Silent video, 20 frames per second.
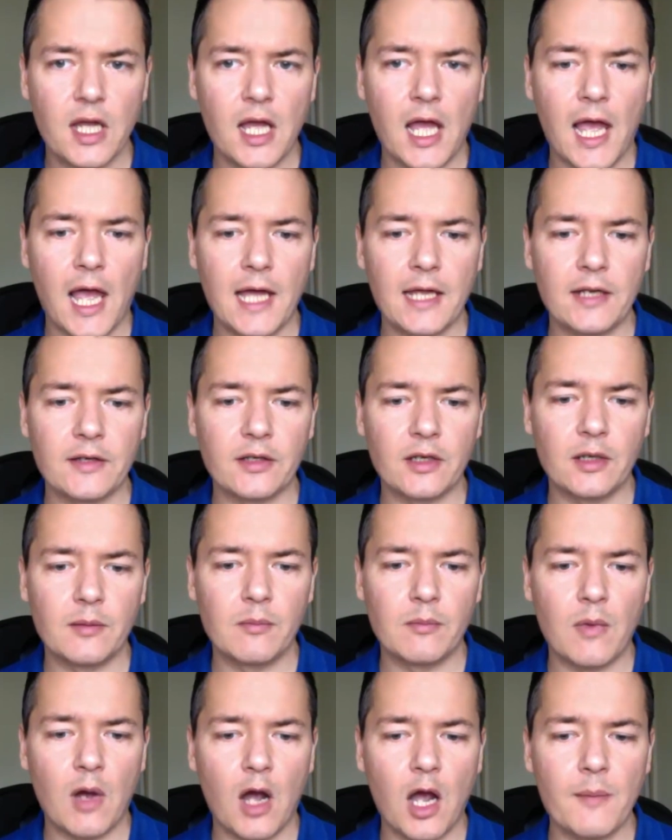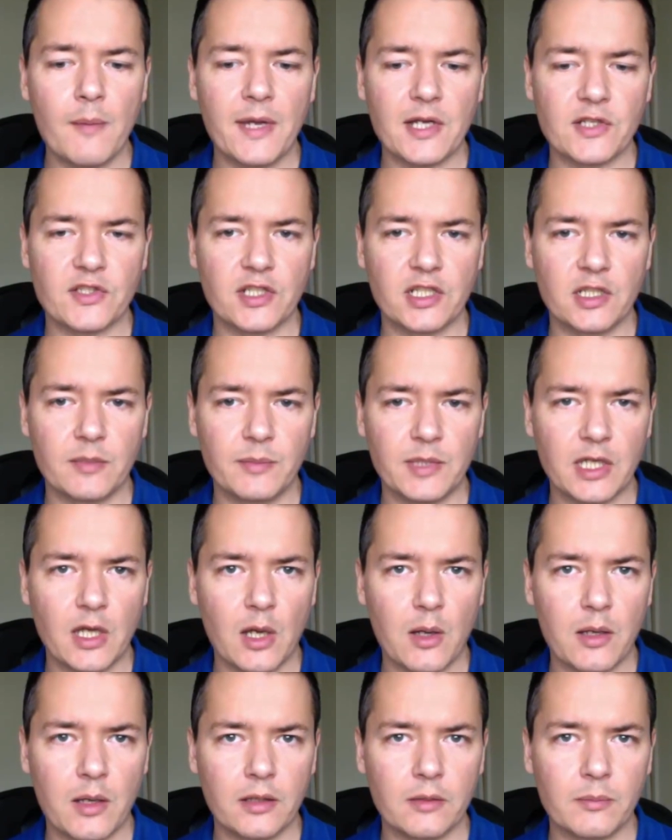And I'm actually going to be
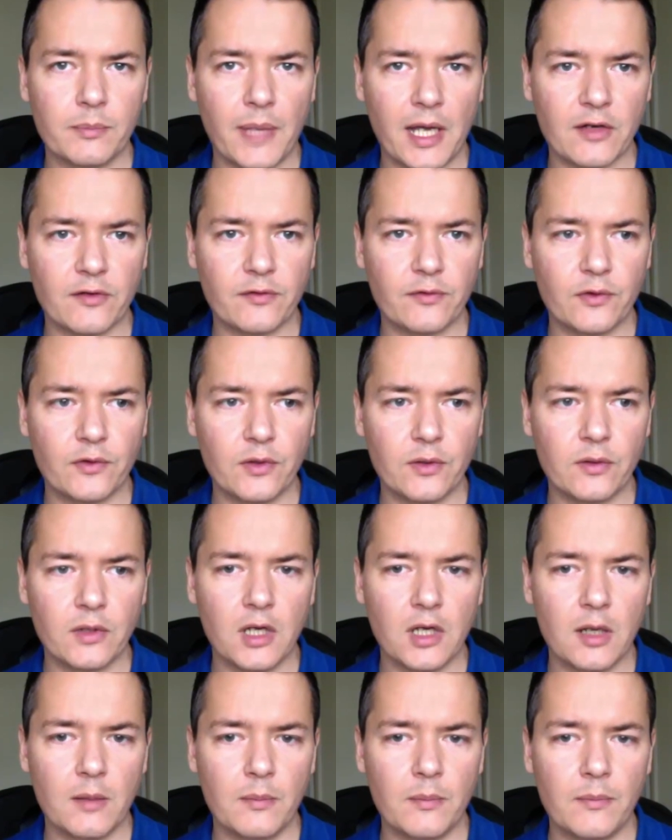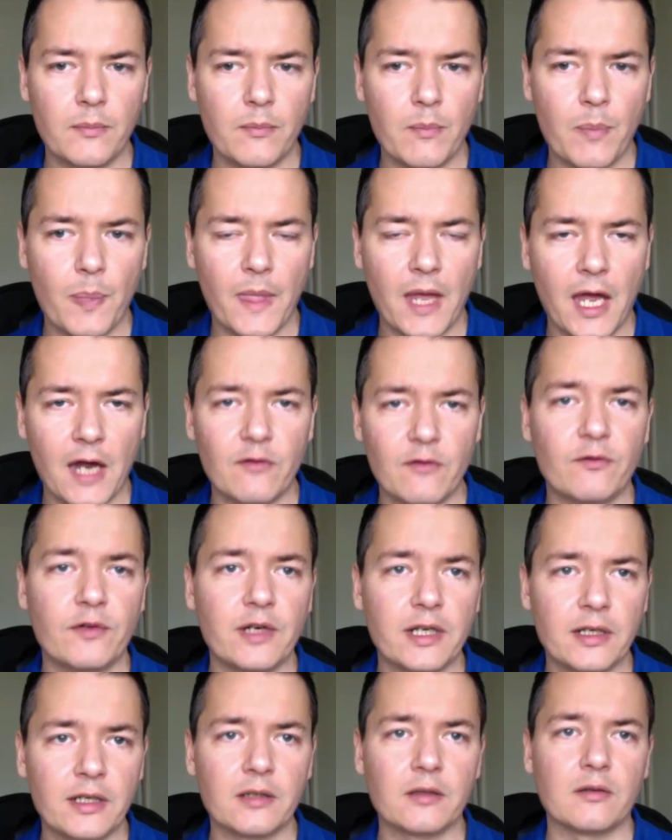going back through and
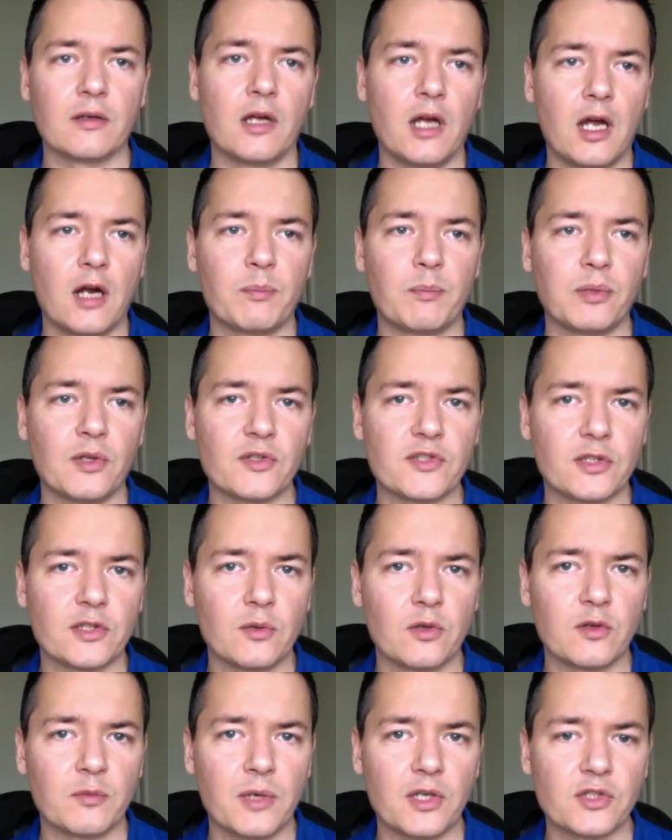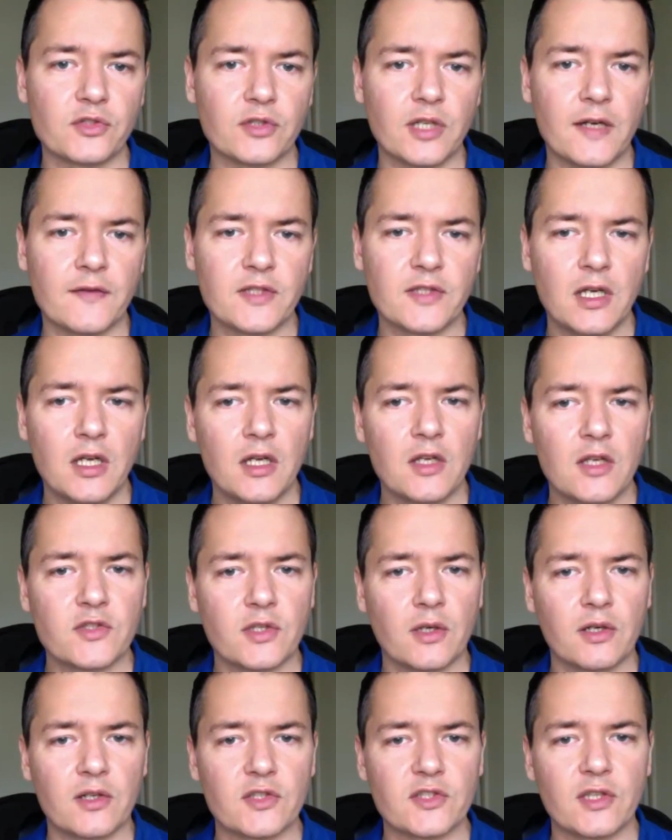re-plotting all of my drives. So
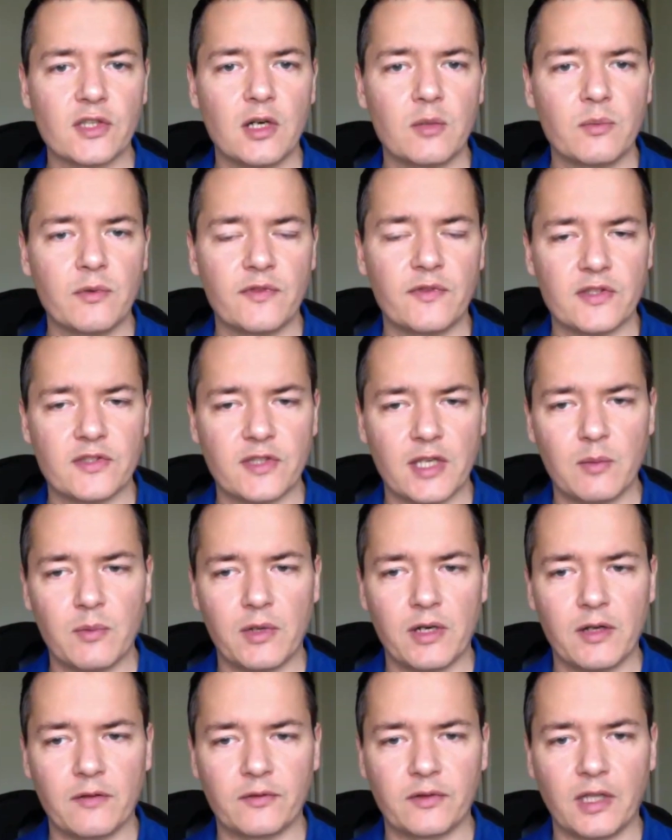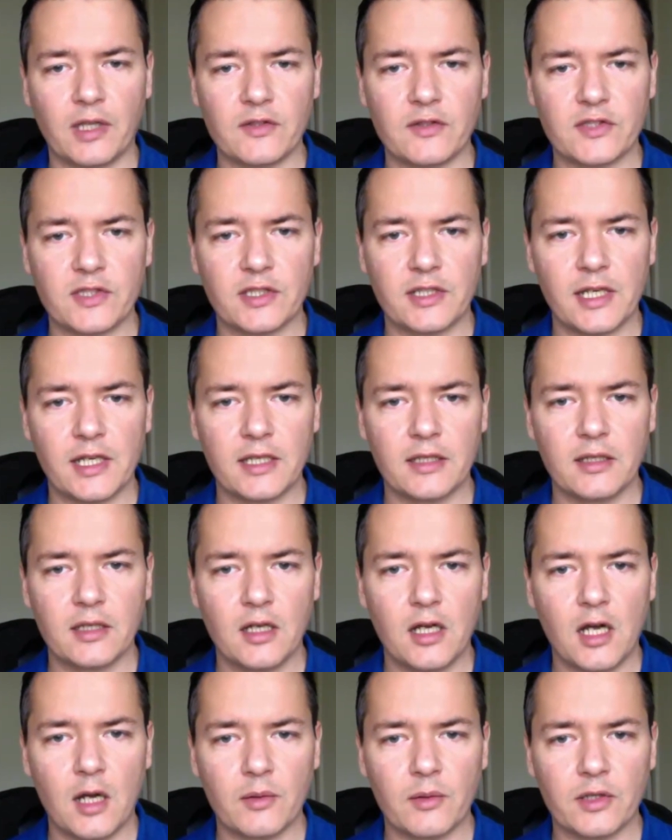I'm going to start with the same one I've done today.
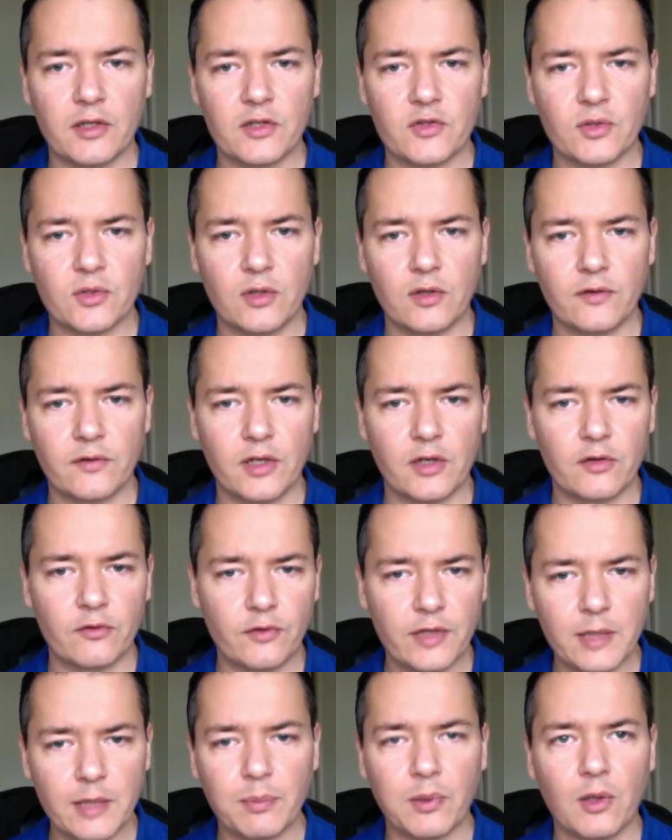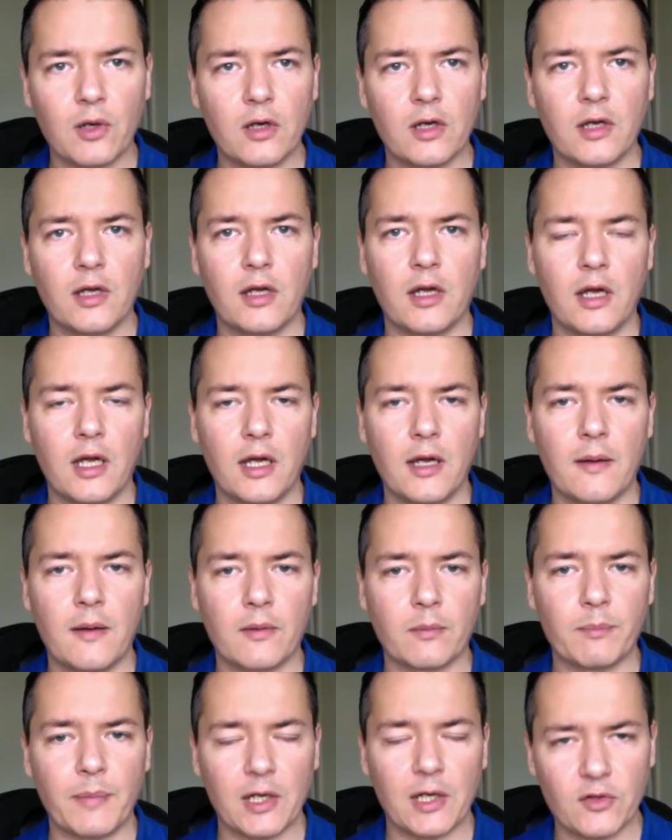I'm going to sort of replot
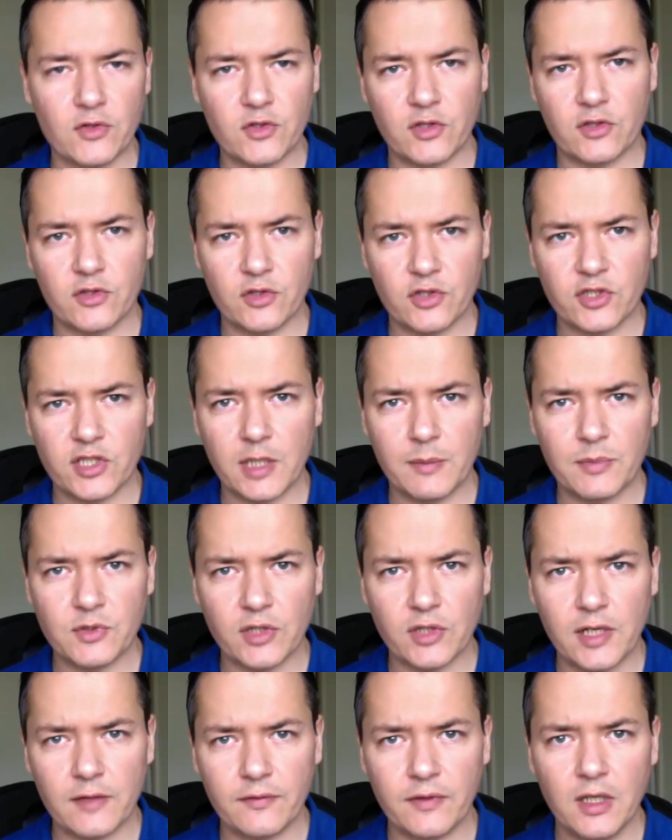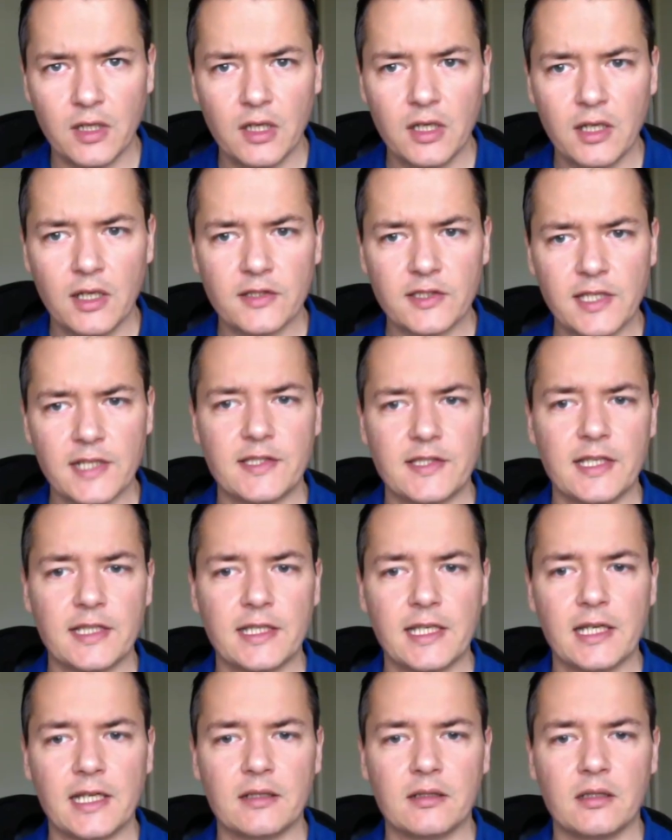back onto the Toshiba drive, test it
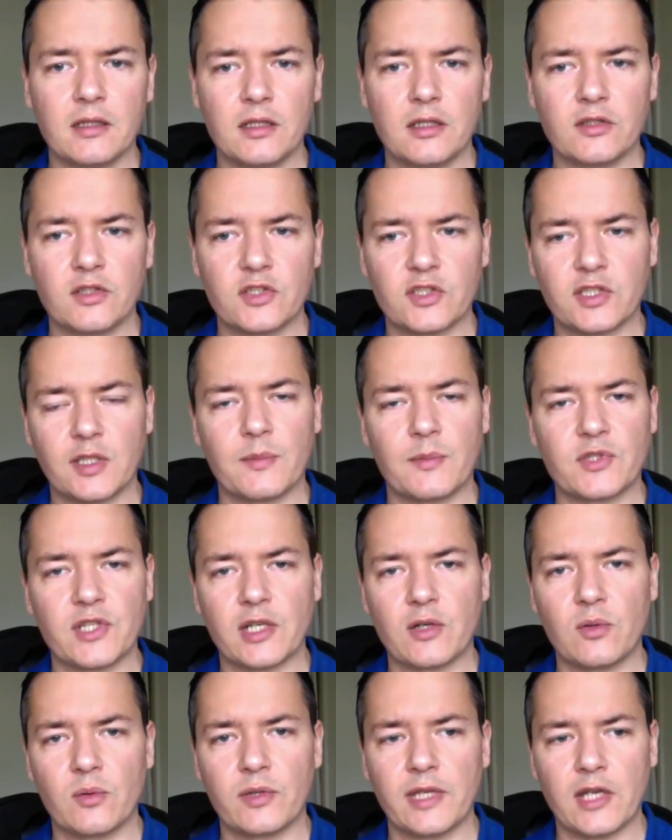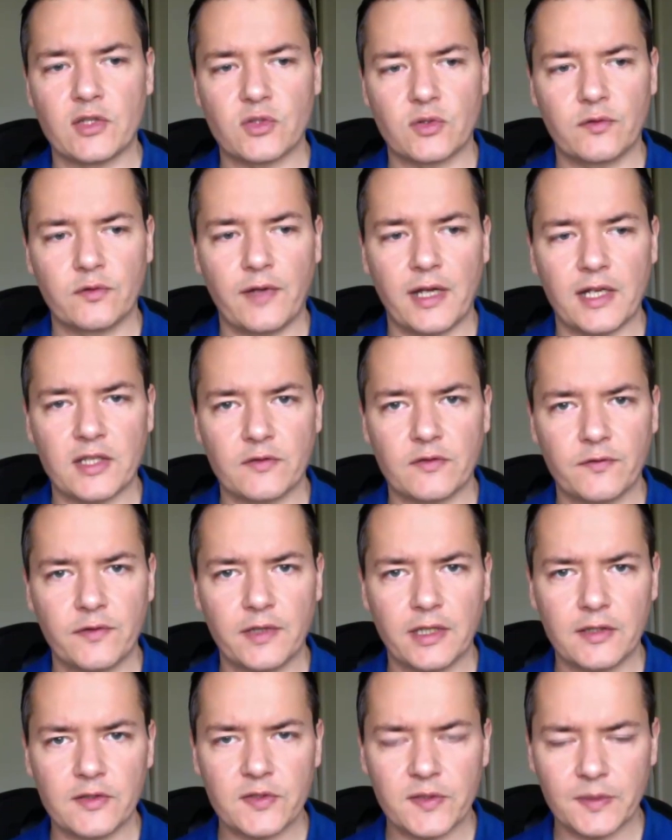again, just double check all the actual facts and
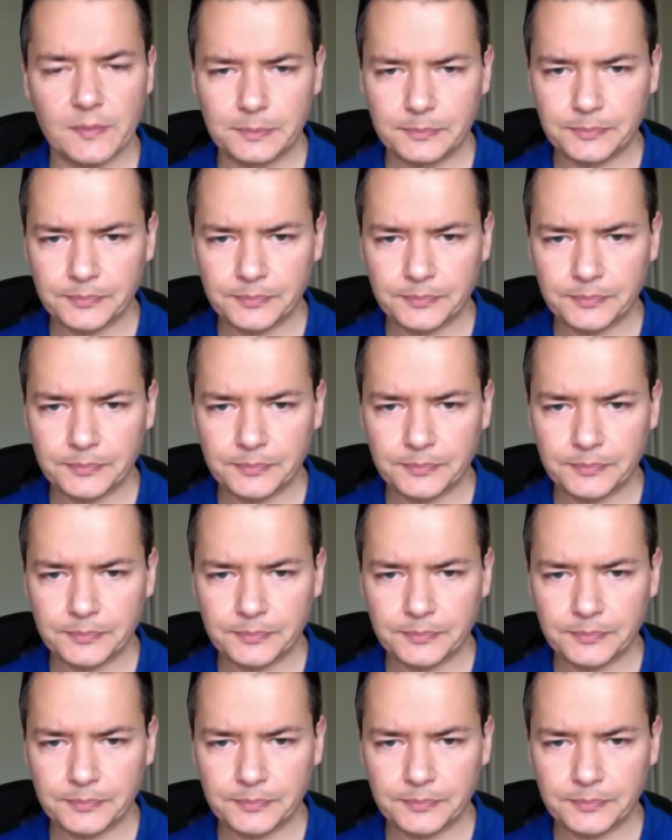figures.